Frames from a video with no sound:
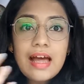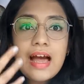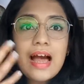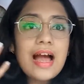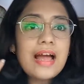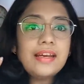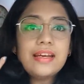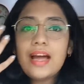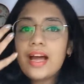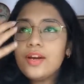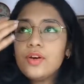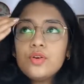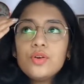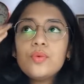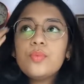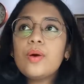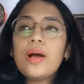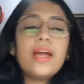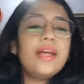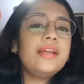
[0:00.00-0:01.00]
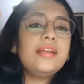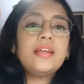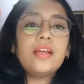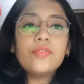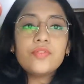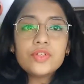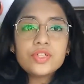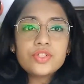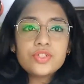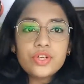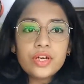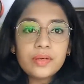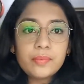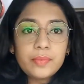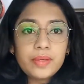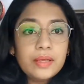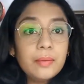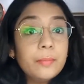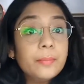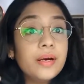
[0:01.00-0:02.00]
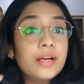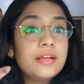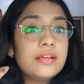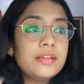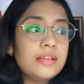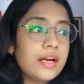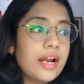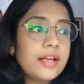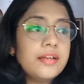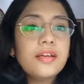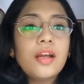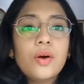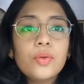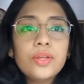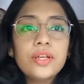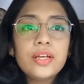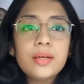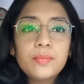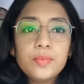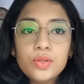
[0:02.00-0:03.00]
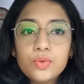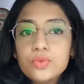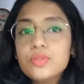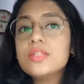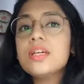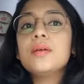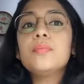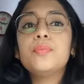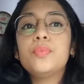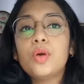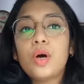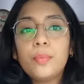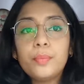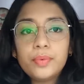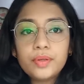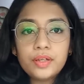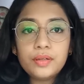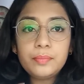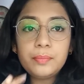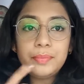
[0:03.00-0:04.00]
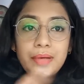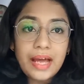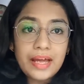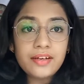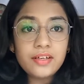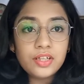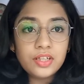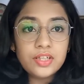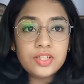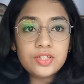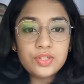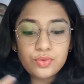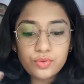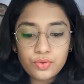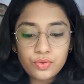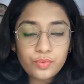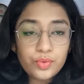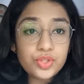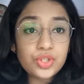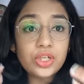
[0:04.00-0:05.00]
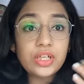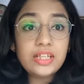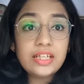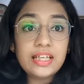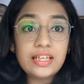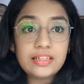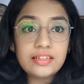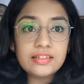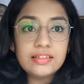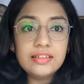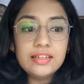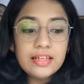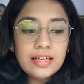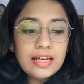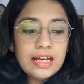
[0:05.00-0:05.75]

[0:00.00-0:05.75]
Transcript: And I don't know why it never struck me, but right now that I'm using proper planners, which are dated,